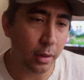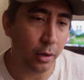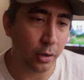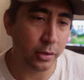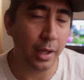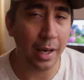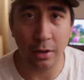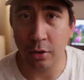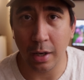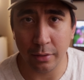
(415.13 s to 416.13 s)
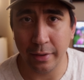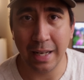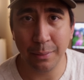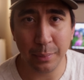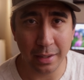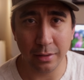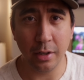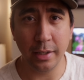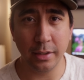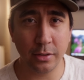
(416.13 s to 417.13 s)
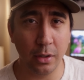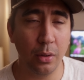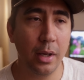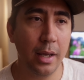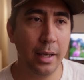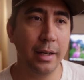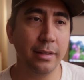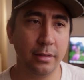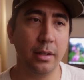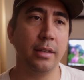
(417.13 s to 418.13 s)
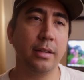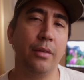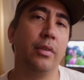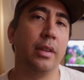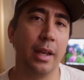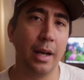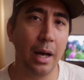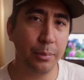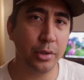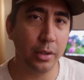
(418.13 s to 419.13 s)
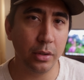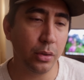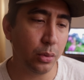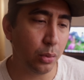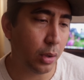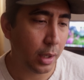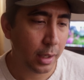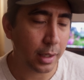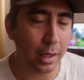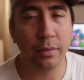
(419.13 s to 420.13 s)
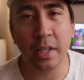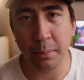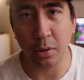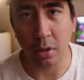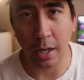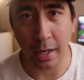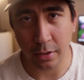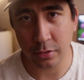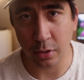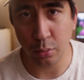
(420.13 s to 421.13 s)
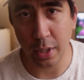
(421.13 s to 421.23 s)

there's not a lot of ambient light, so it is nice having that option to kind of keep your ISO